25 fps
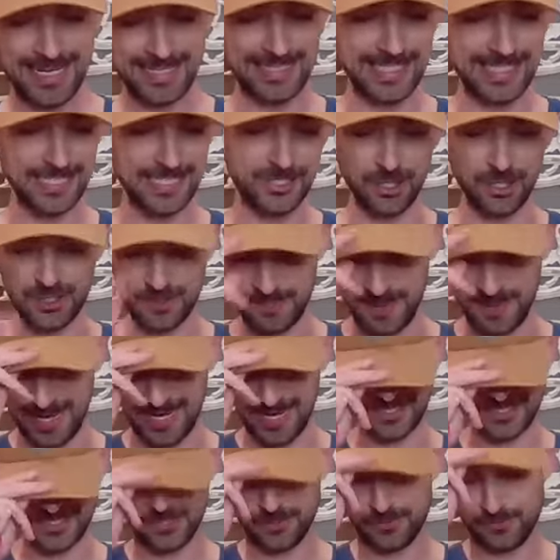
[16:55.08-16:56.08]
And this goes
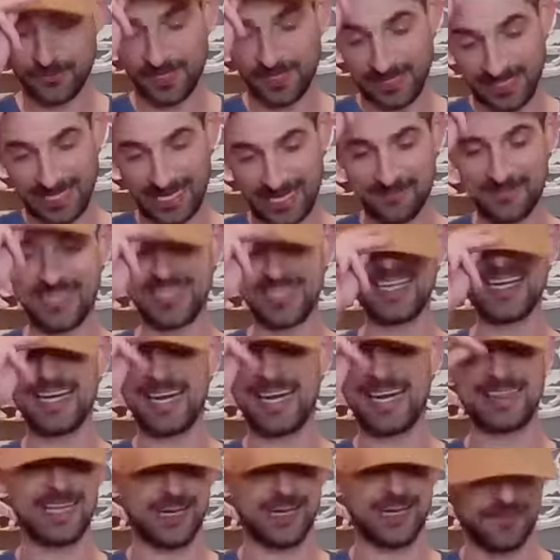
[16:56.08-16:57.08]
back to really, I mean, and
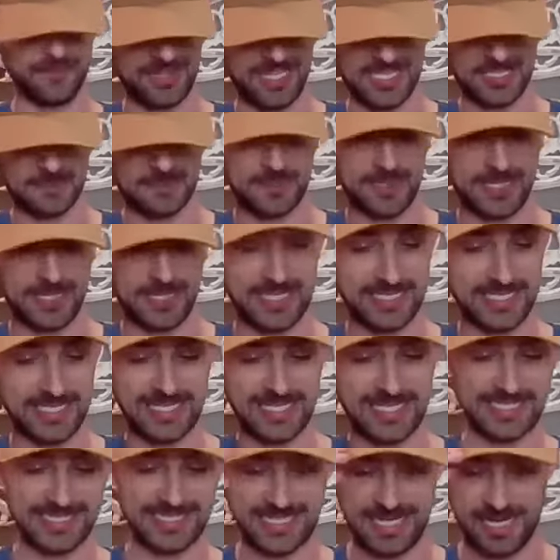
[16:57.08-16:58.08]
I love this because he
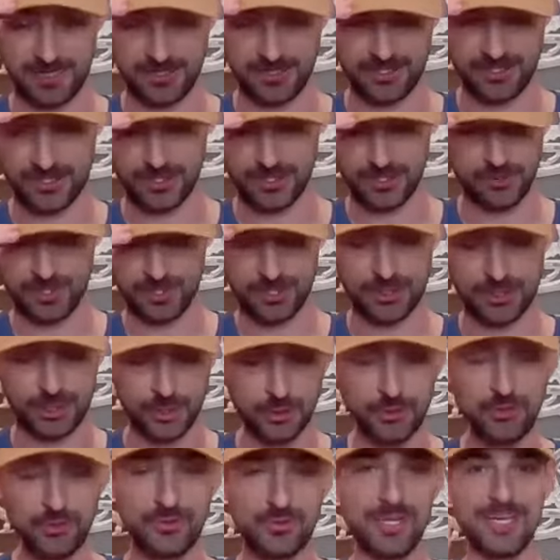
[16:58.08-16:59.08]
gets down to the
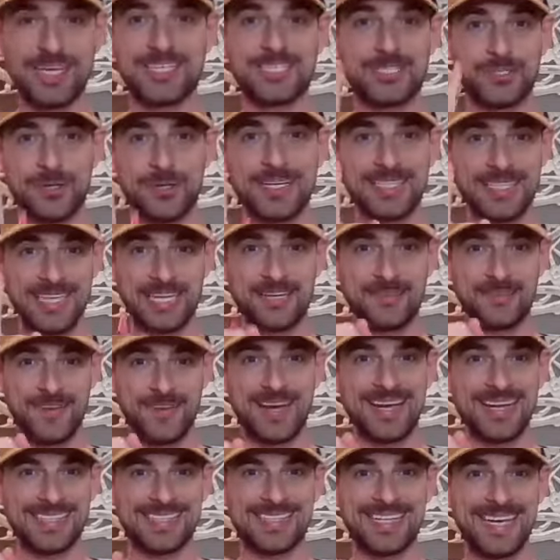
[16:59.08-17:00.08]
two things to
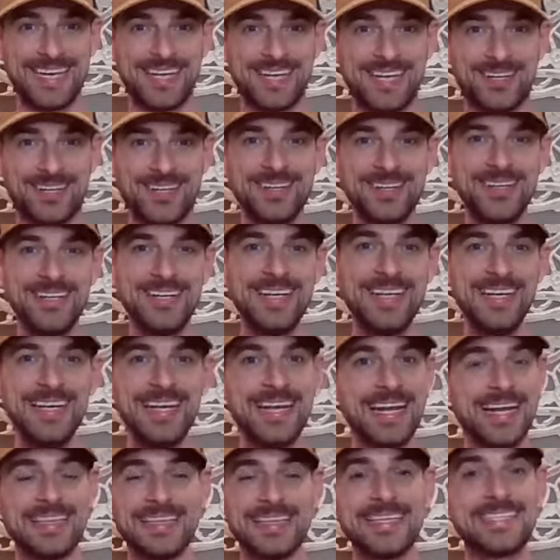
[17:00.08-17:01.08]
identify a taker.
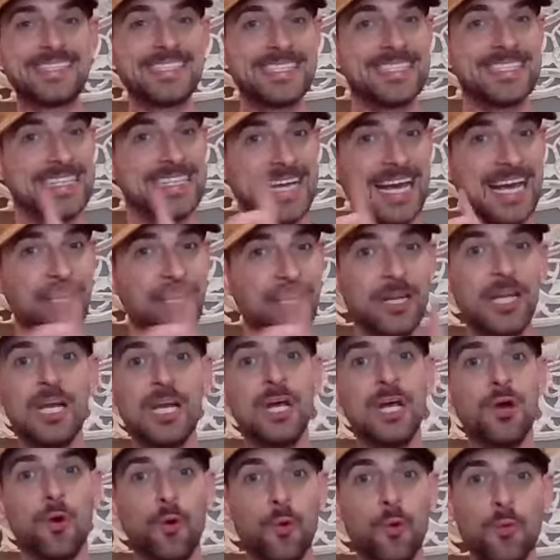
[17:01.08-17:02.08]
And this is again,
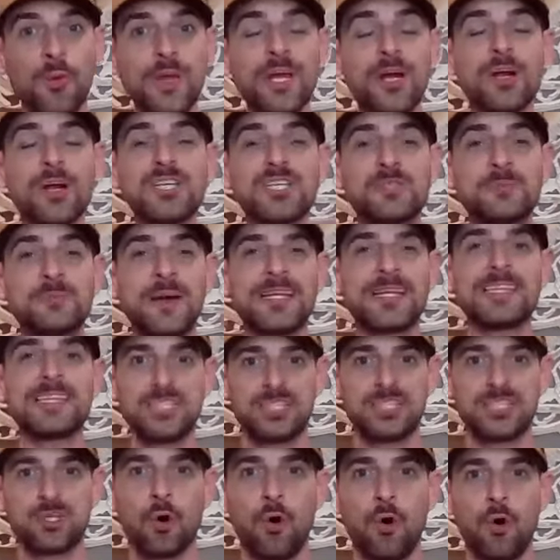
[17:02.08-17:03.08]
we are spending
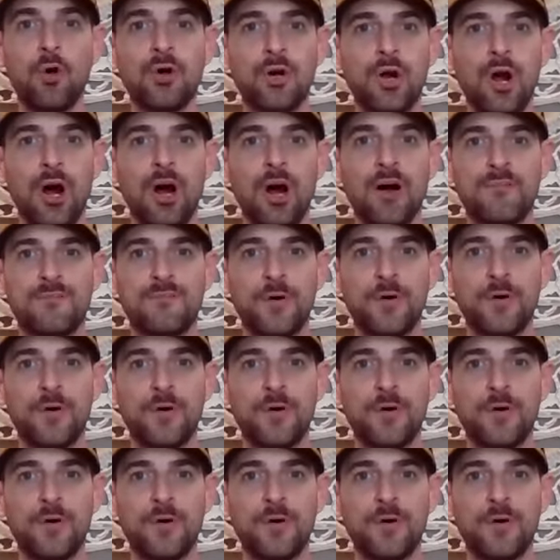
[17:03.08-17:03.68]
this whole call